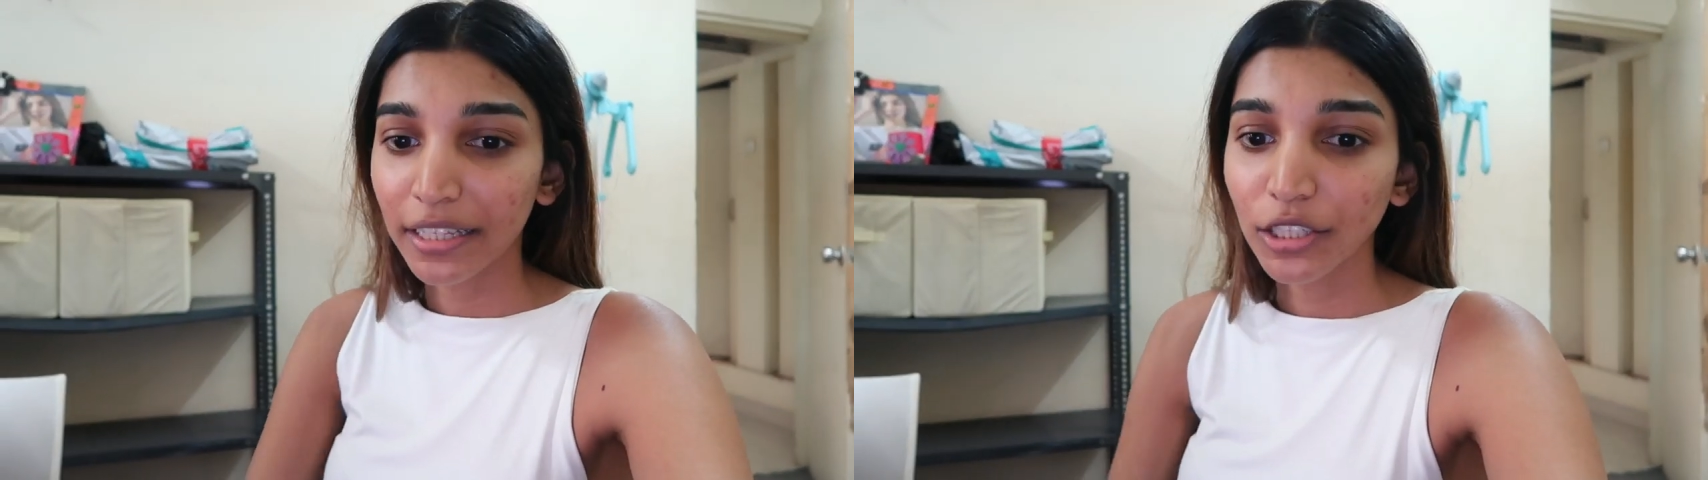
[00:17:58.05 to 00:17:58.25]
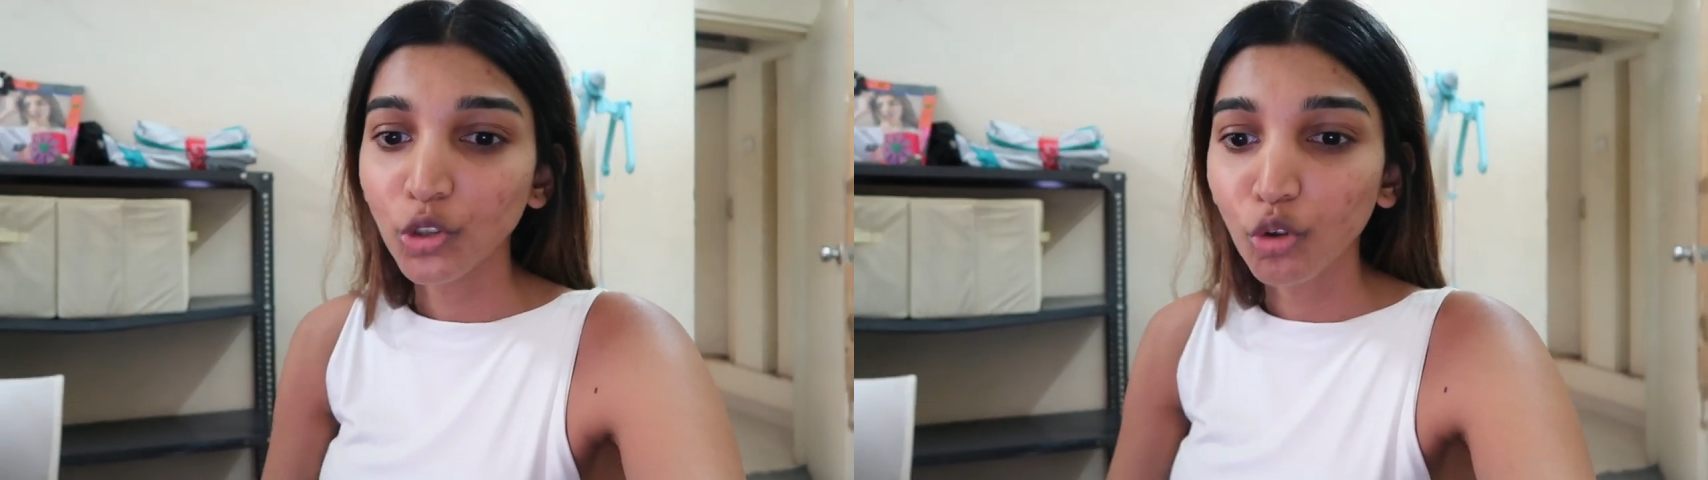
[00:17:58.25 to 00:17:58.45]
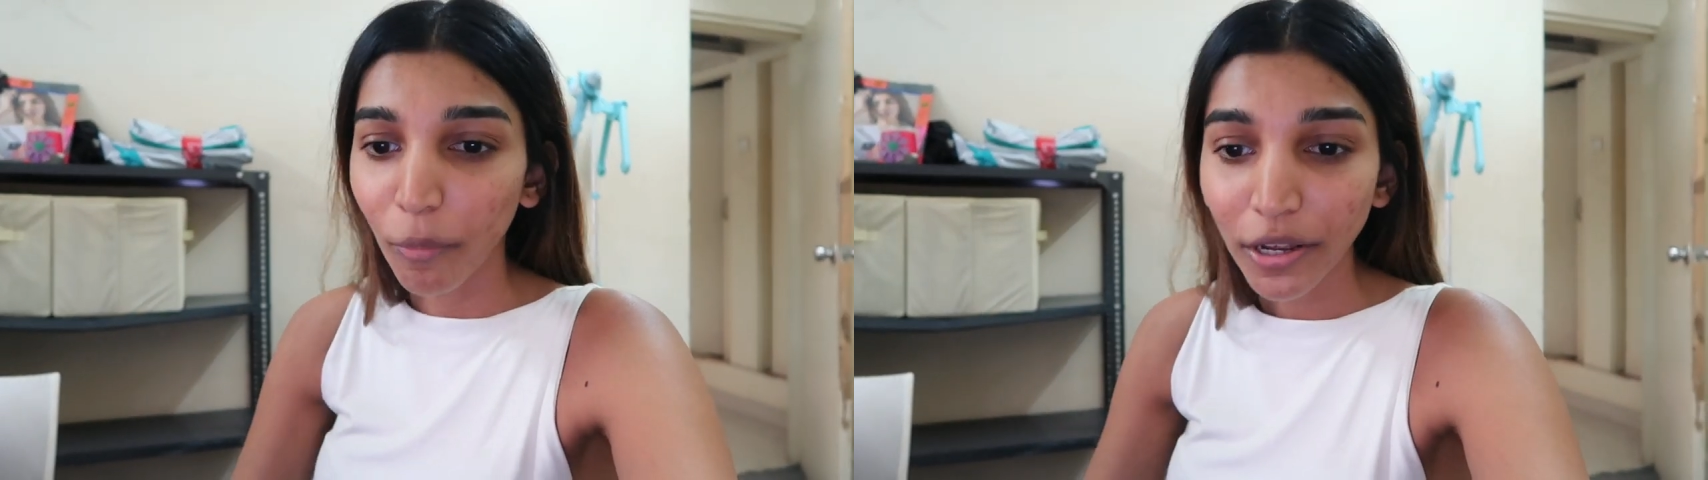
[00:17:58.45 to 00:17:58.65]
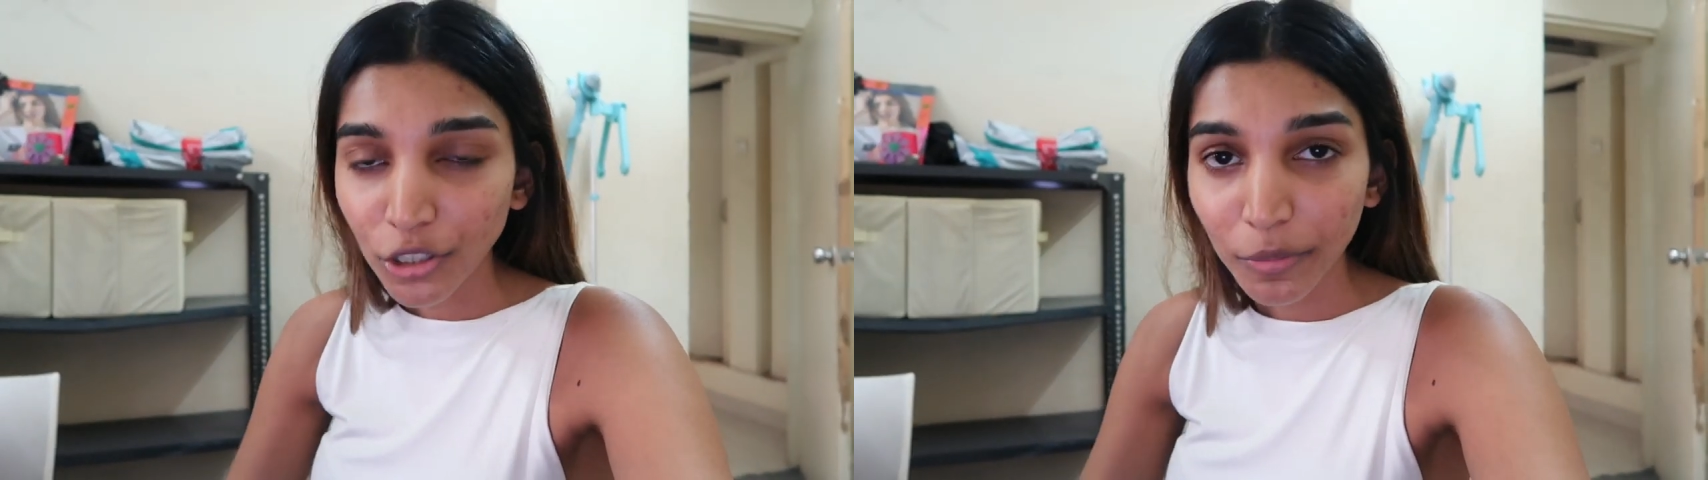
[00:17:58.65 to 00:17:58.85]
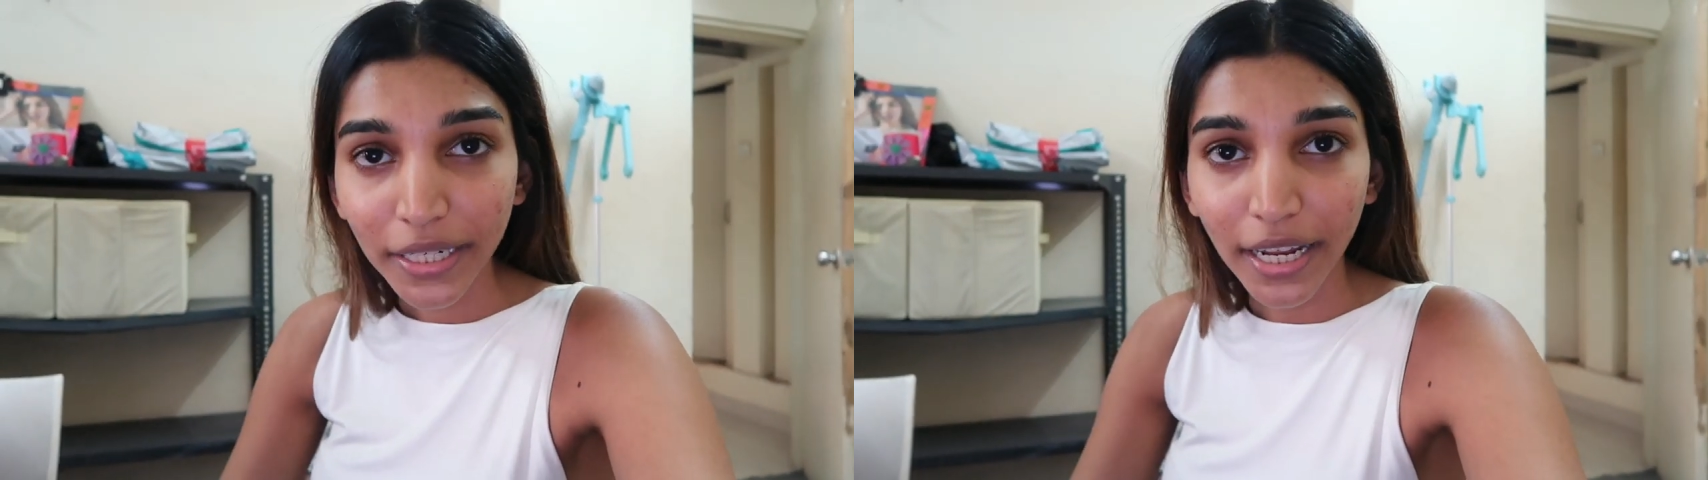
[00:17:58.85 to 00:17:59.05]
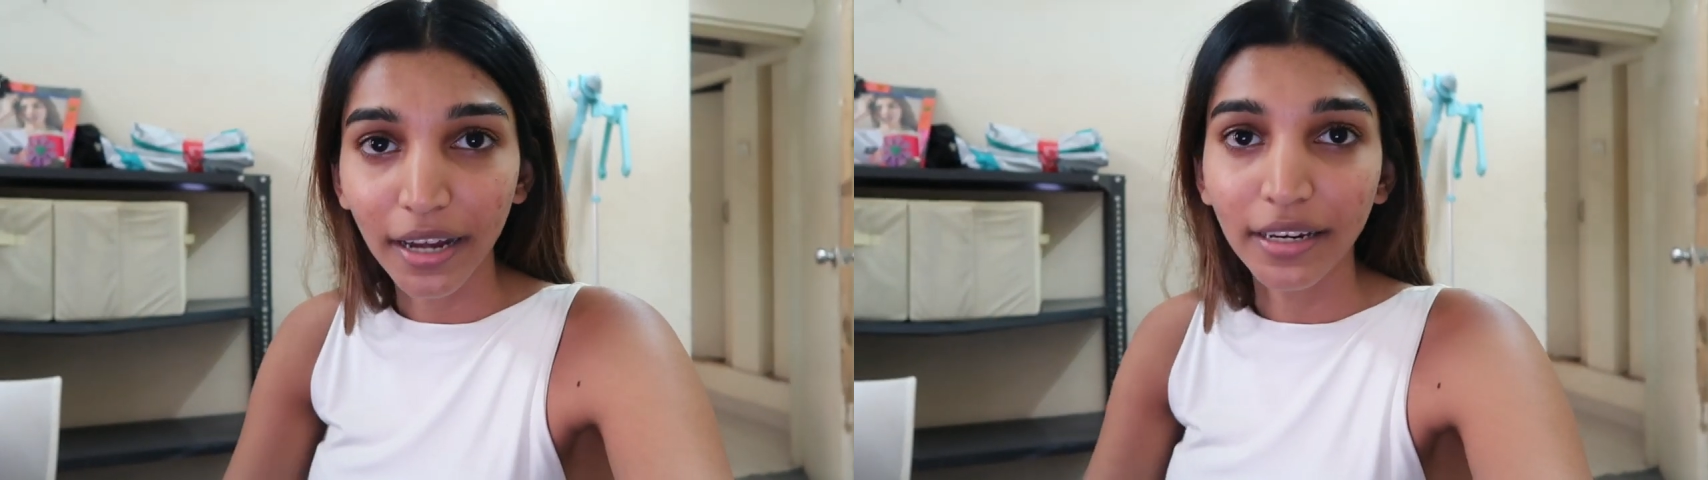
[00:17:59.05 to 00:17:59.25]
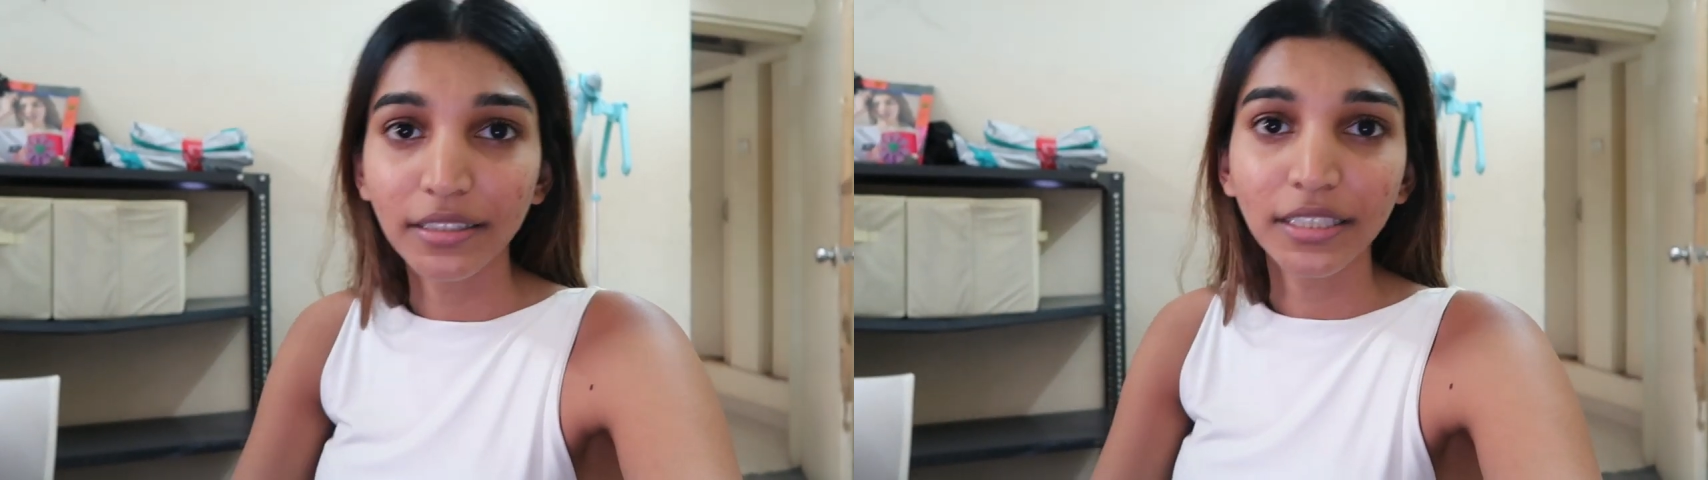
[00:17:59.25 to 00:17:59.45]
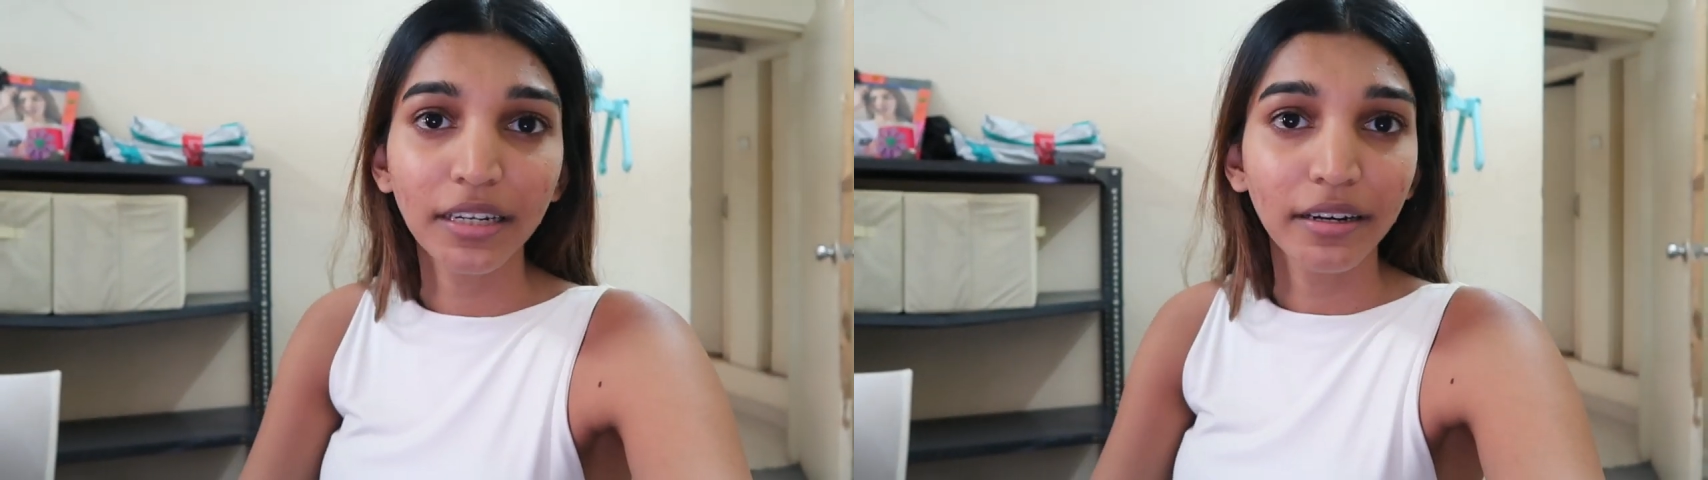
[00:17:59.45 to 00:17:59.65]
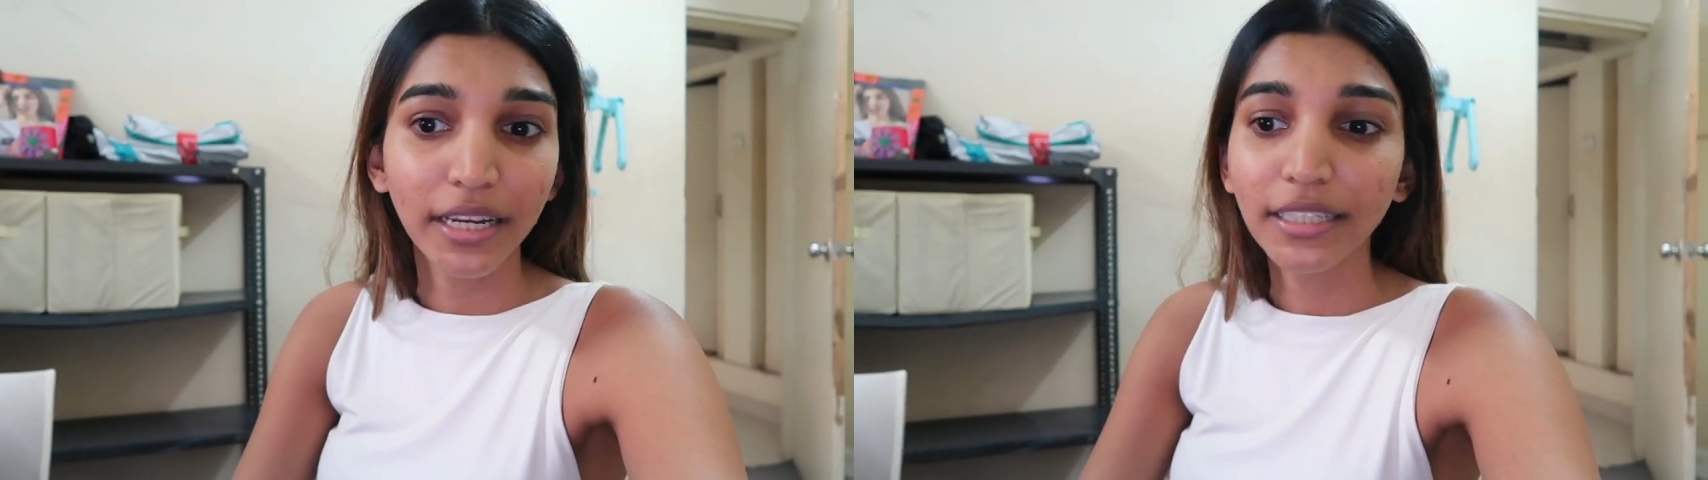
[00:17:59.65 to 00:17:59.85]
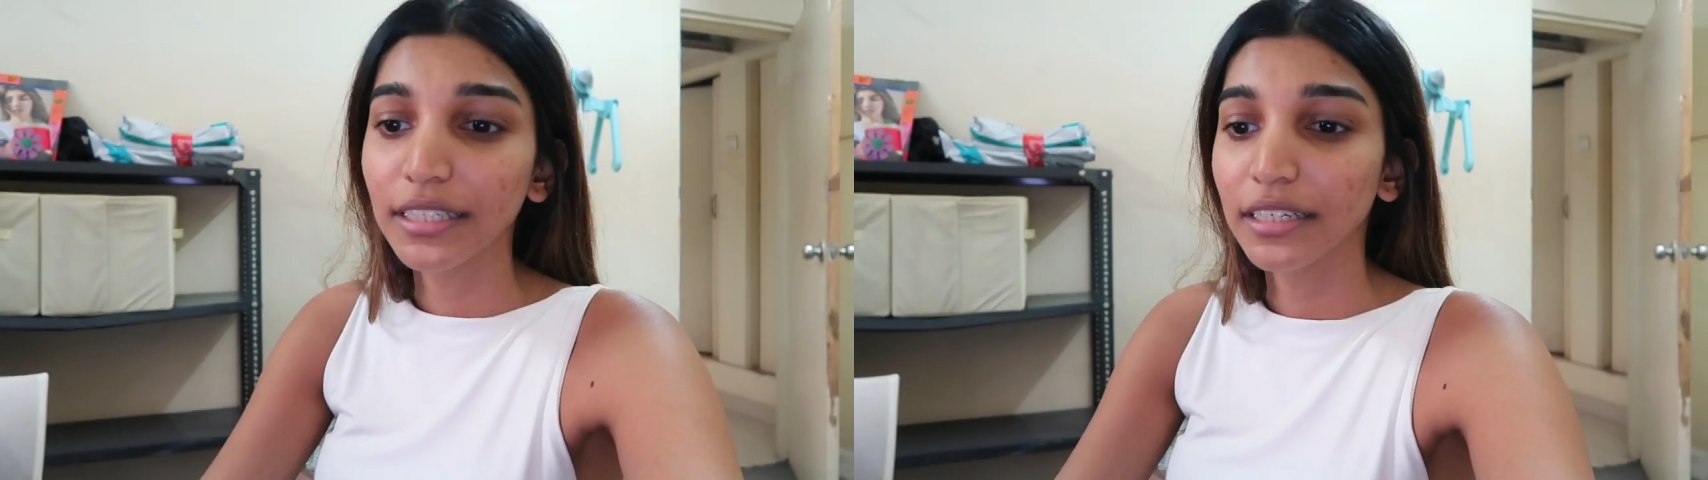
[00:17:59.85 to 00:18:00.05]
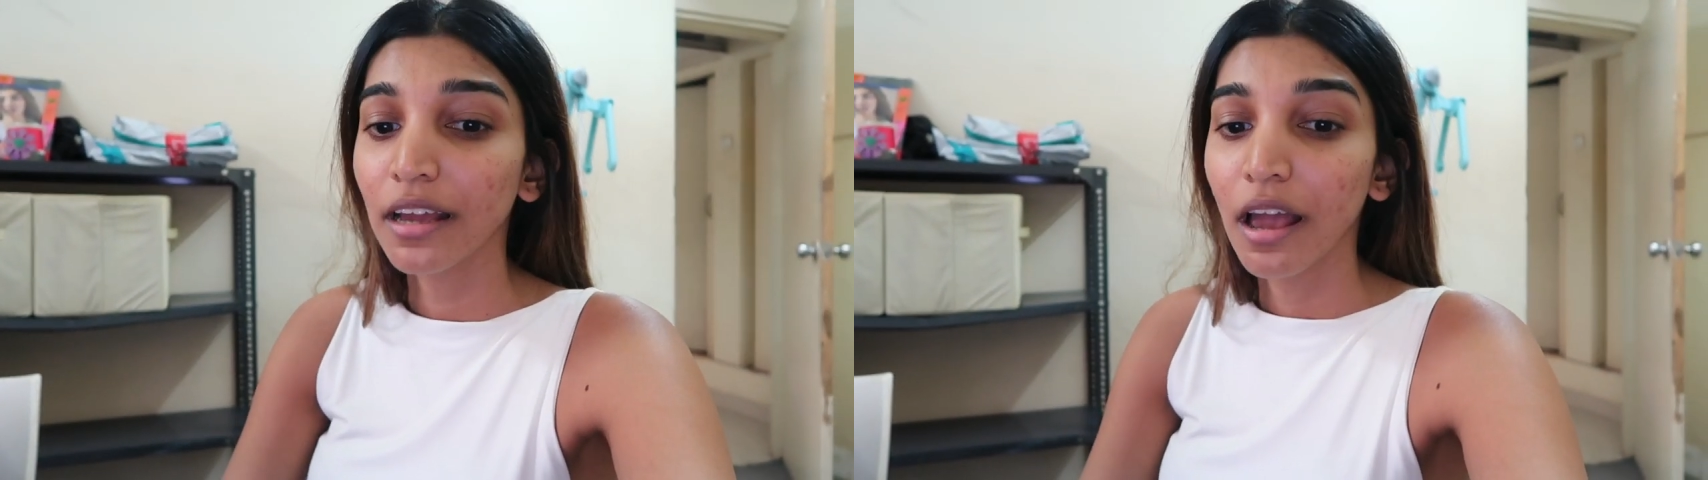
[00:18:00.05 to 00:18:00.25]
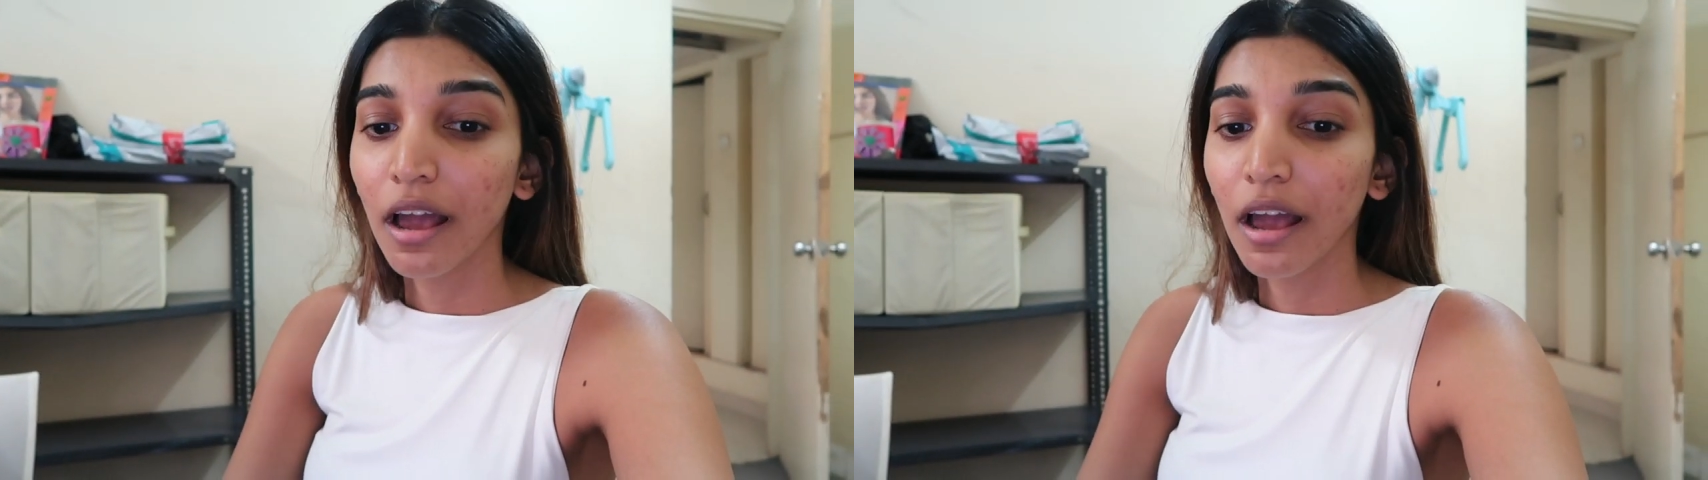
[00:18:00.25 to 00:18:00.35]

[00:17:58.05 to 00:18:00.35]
and there's so much to be done. It's crazy,